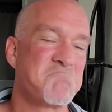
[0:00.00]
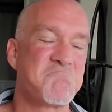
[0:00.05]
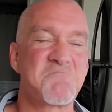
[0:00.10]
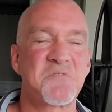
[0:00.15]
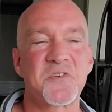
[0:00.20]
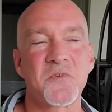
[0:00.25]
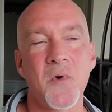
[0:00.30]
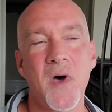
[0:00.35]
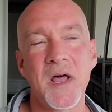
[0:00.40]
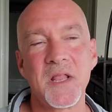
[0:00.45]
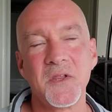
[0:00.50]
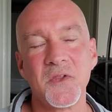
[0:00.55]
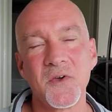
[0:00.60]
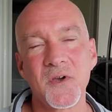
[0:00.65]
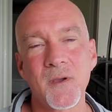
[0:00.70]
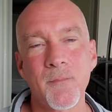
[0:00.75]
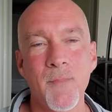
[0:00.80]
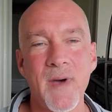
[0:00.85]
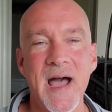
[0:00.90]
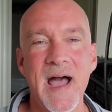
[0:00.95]
So I
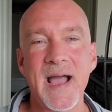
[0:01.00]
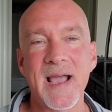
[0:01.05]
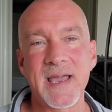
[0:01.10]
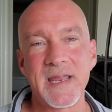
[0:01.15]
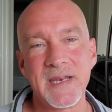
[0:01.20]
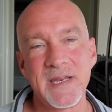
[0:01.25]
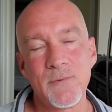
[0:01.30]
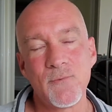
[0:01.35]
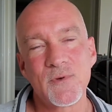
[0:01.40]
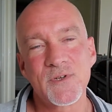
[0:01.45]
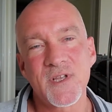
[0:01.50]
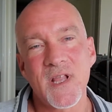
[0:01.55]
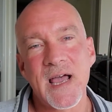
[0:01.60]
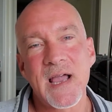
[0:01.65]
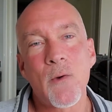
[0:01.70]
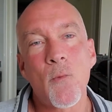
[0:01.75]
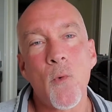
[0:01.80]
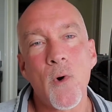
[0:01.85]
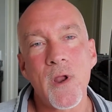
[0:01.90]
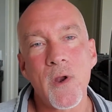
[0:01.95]
look back and it was
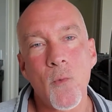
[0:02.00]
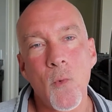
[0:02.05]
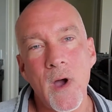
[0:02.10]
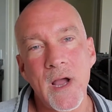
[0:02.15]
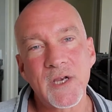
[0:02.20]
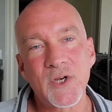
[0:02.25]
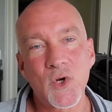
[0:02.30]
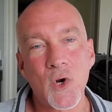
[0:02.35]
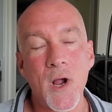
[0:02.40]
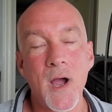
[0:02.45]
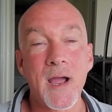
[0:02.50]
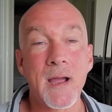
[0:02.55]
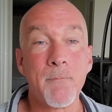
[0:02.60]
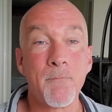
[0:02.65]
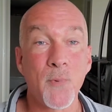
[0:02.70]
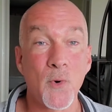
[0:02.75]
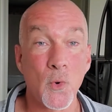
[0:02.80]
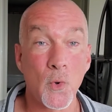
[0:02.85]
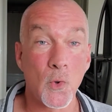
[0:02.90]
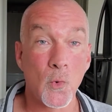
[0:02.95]
like, what do I try and
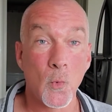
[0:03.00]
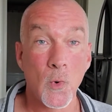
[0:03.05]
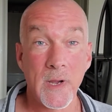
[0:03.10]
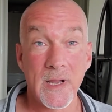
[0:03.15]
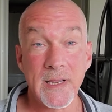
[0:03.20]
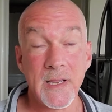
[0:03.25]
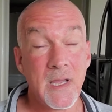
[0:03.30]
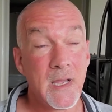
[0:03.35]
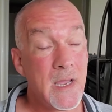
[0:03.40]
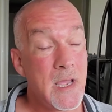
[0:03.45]
pull away?